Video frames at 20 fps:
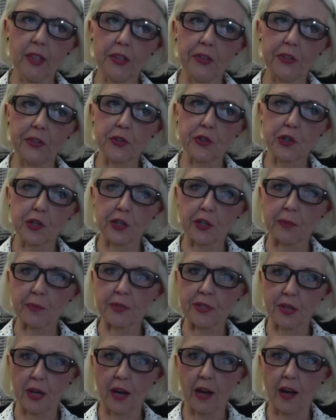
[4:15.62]
in
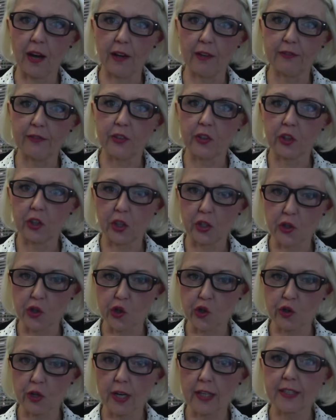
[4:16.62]
terms of
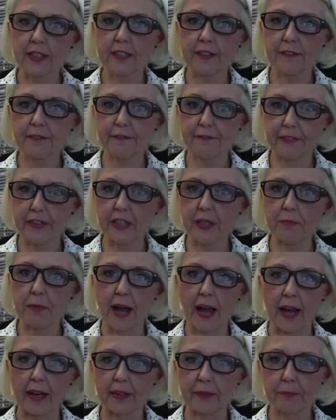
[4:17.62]
constructive
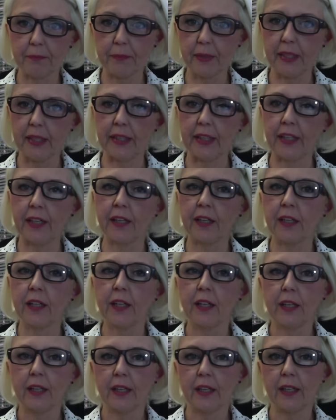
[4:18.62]
feedback, meaning
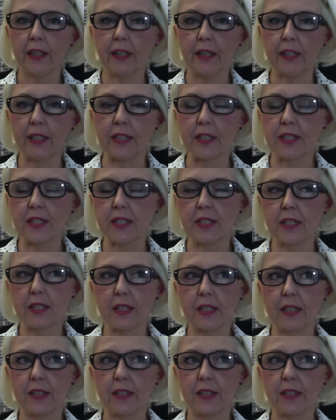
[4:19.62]
it's